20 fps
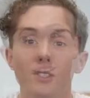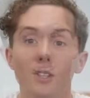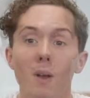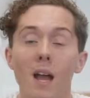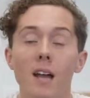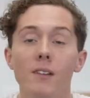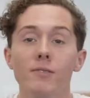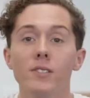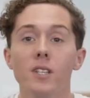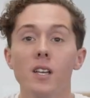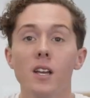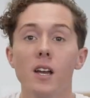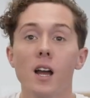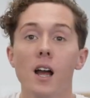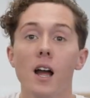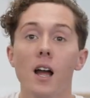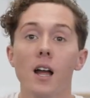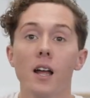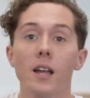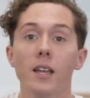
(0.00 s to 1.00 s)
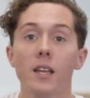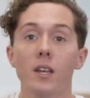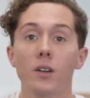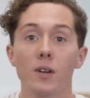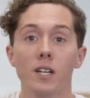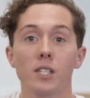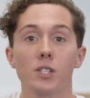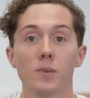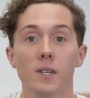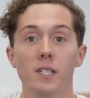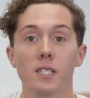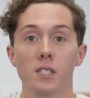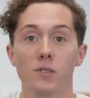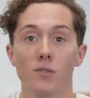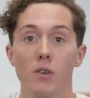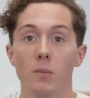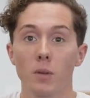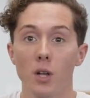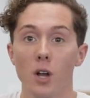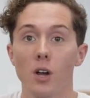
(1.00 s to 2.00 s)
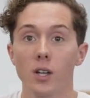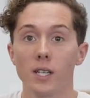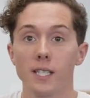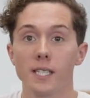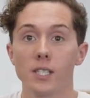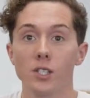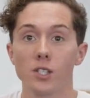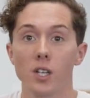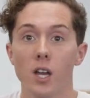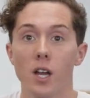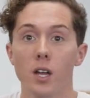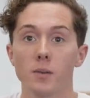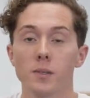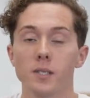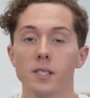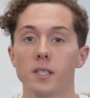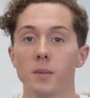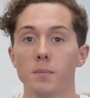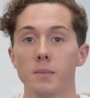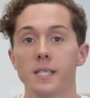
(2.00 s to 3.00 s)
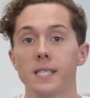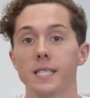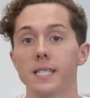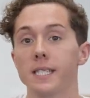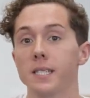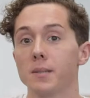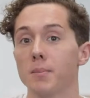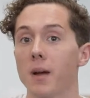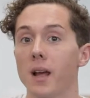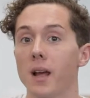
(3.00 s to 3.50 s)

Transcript: So after I graduated from college, I was submitted